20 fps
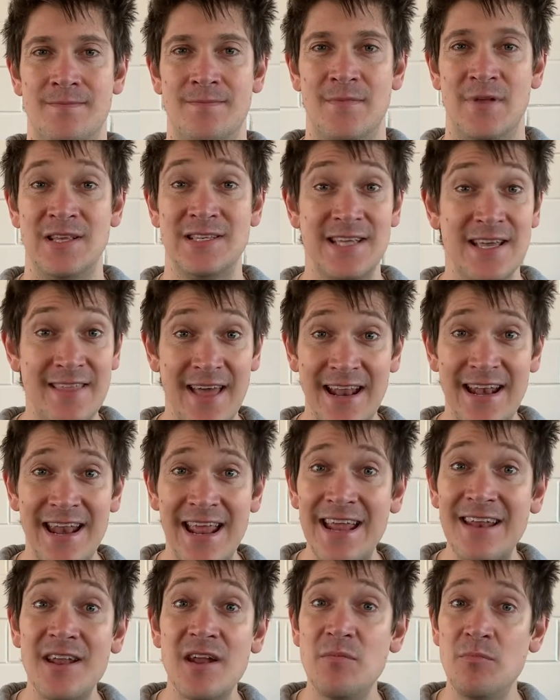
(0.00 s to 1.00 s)
See, they
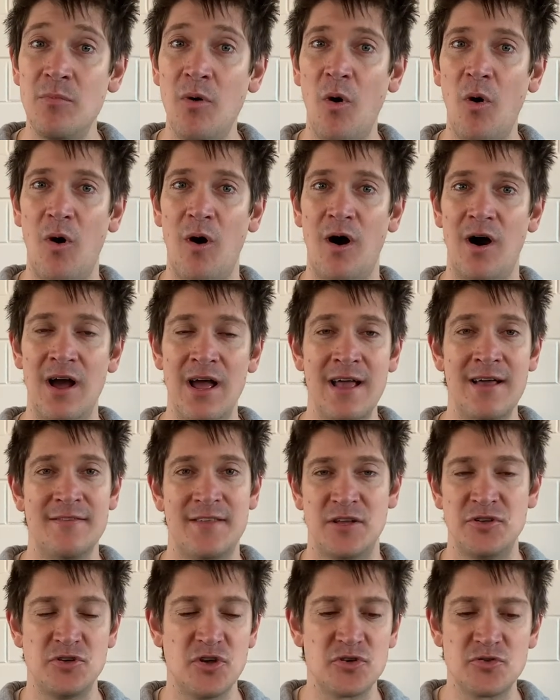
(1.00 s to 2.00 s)
needed more
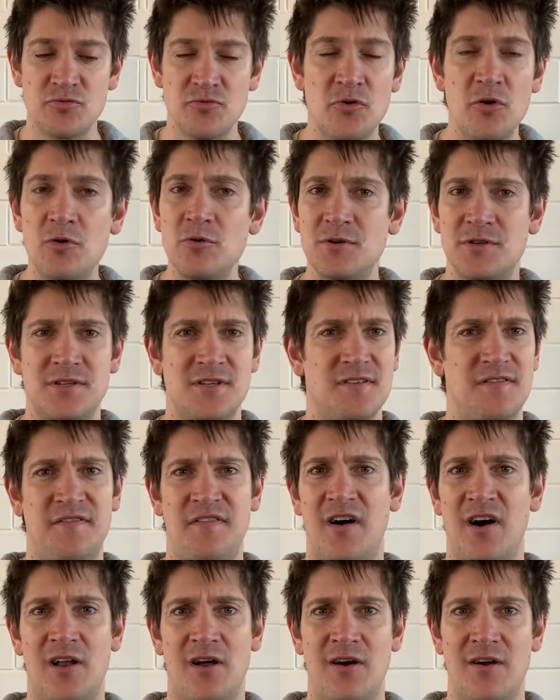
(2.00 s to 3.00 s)
than just rules to
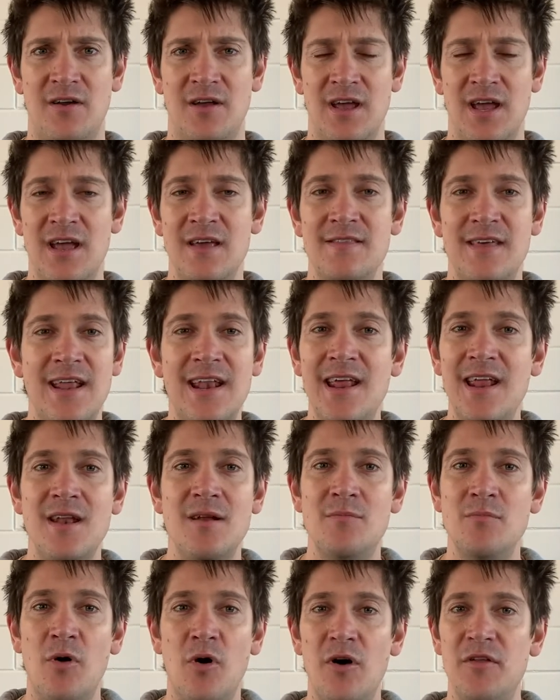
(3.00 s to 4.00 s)
follow, they
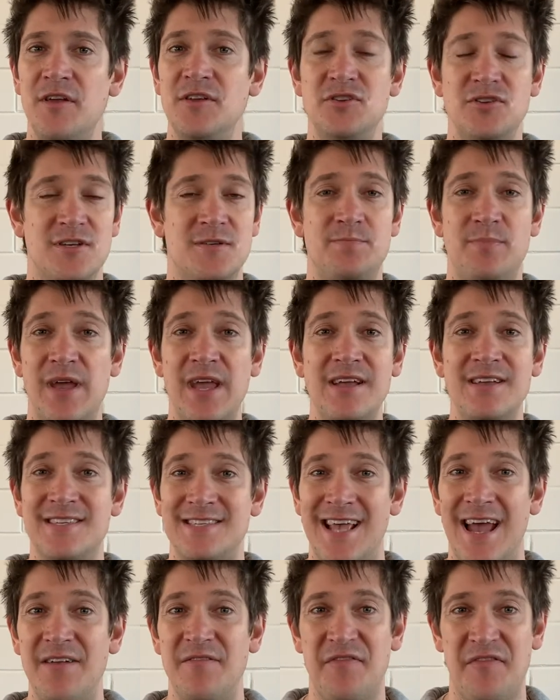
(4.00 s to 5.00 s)
needed more than just being
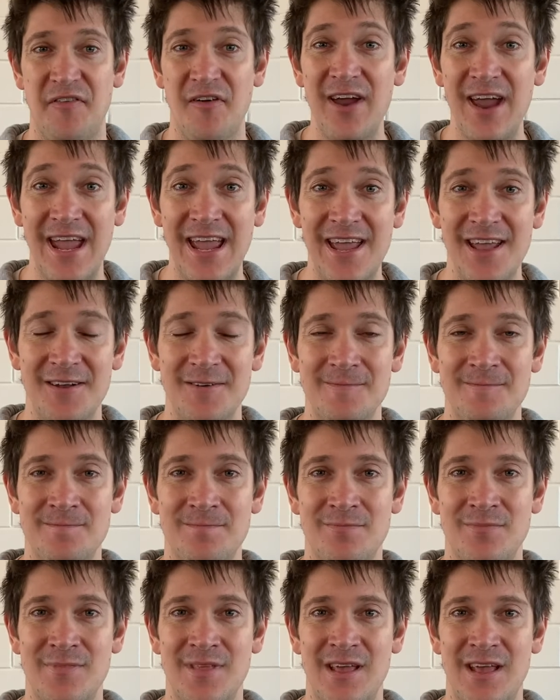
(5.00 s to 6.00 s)
set free.
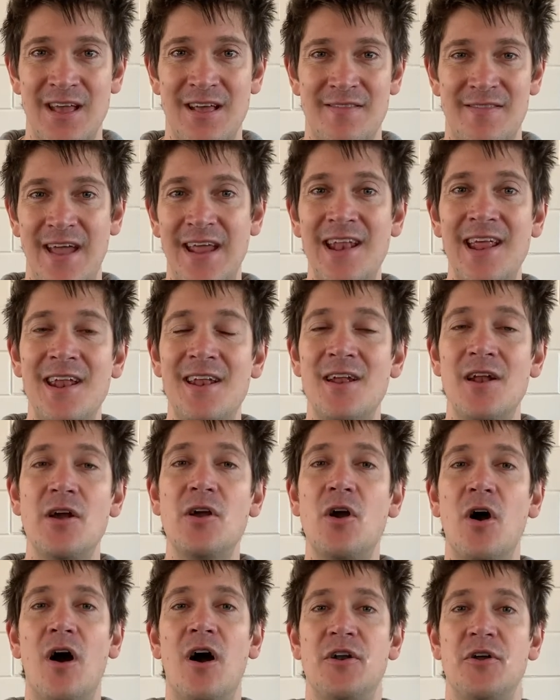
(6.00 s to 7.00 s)
They needed a
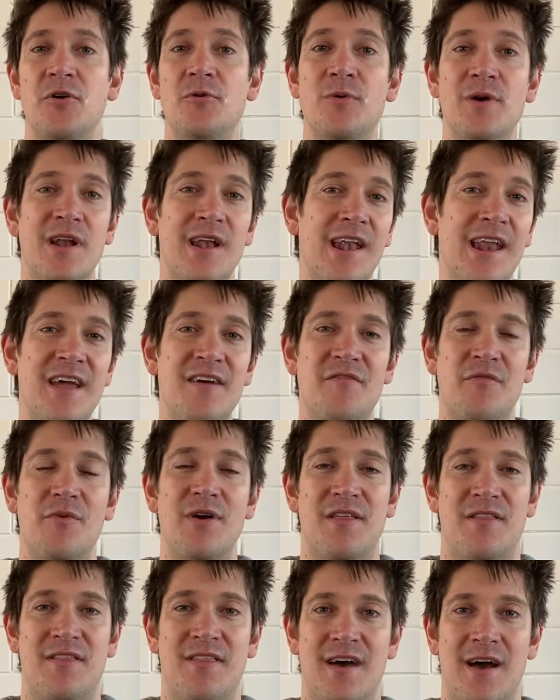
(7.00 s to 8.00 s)
God who would live
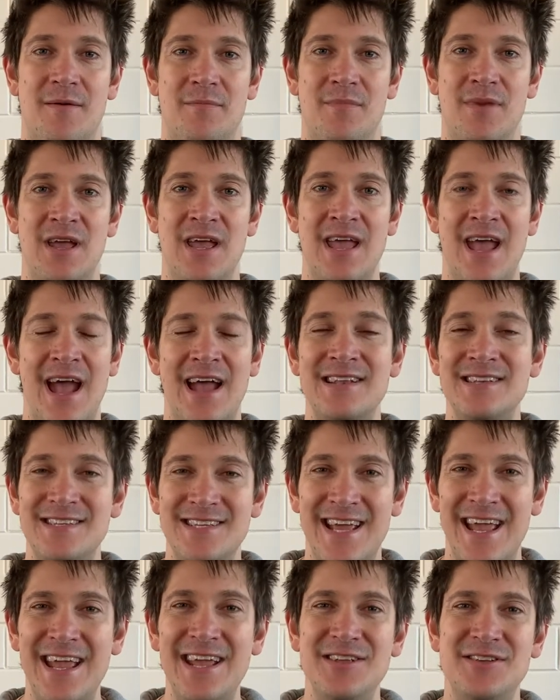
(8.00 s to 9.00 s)
with them and
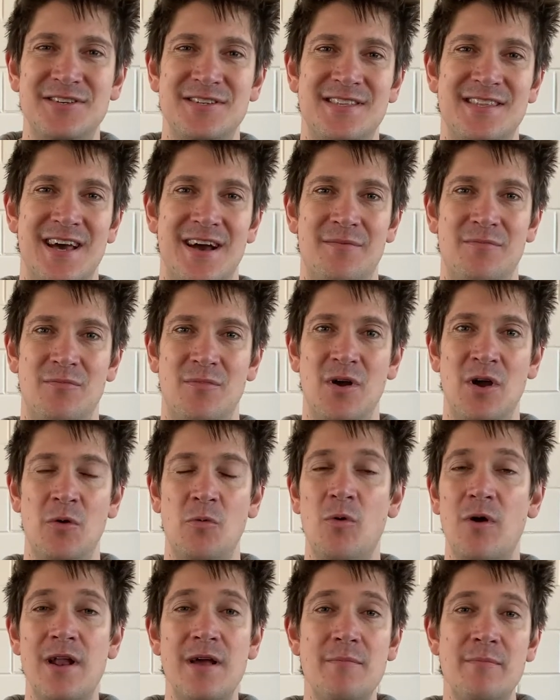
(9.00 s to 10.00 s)
teach them
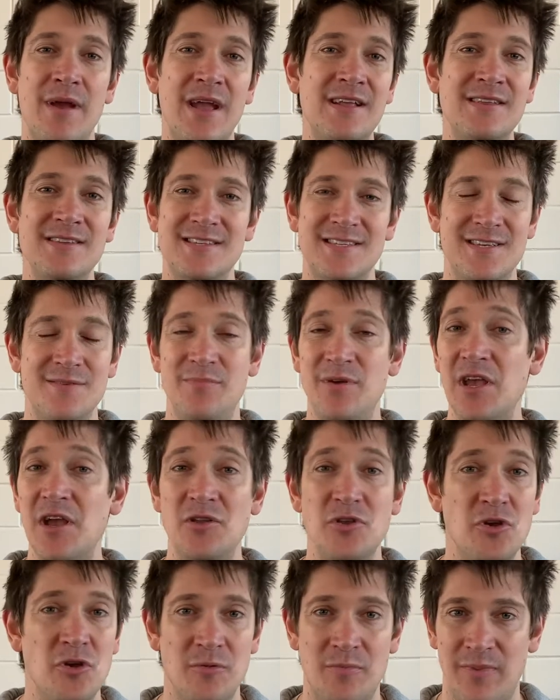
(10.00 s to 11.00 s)
what it means to be a
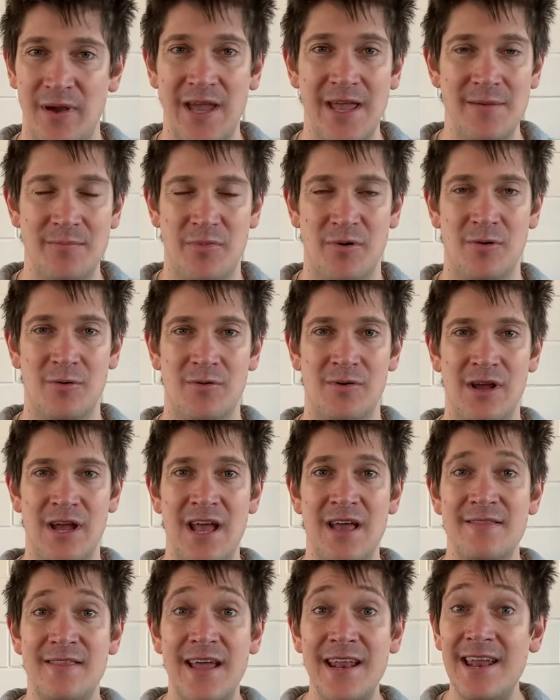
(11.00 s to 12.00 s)
new people.
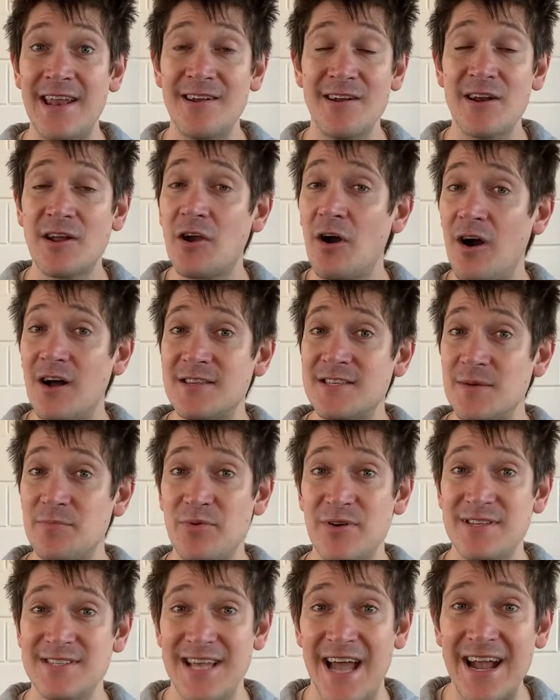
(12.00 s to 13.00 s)
They needed a God to
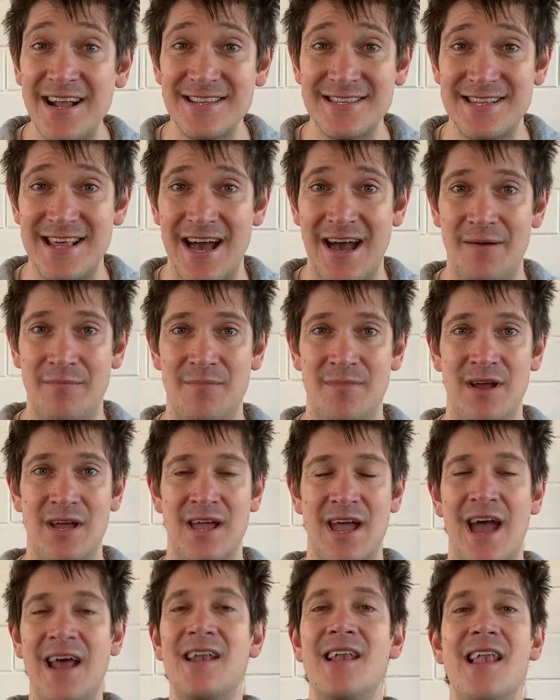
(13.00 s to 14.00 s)
protect them
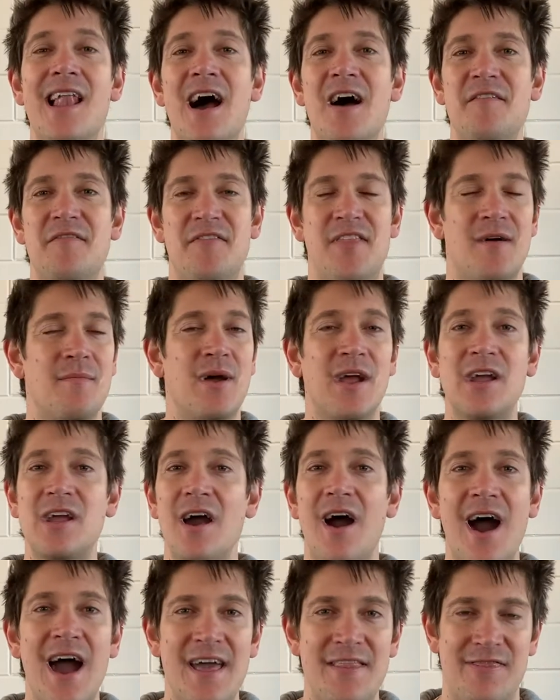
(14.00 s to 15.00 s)
and love them and
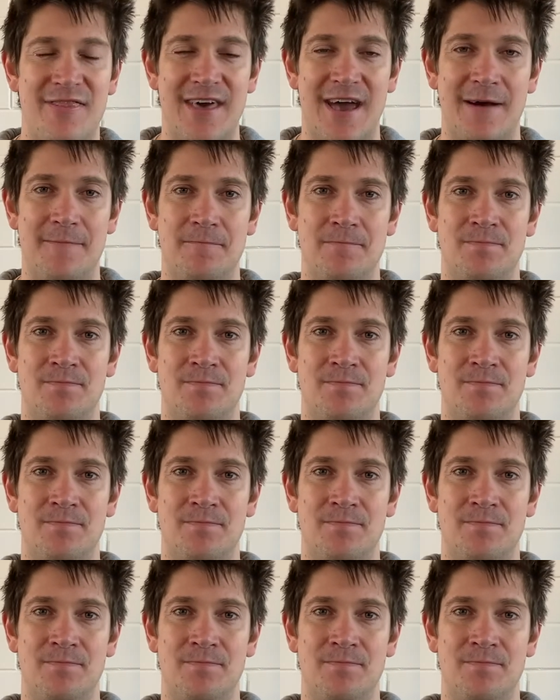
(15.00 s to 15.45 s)
guide them.